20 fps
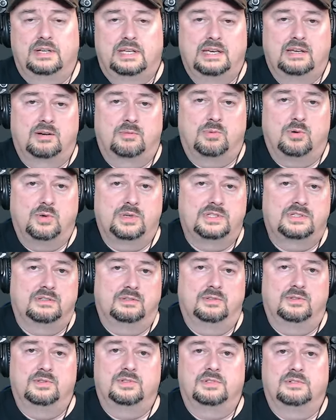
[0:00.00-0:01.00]
counterpoise
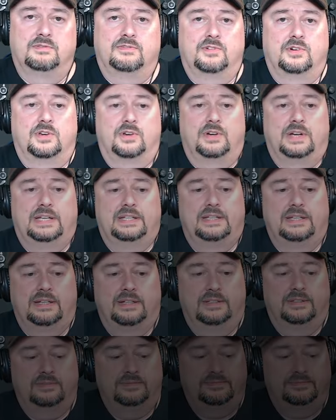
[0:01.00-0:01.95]
solution for your antenna.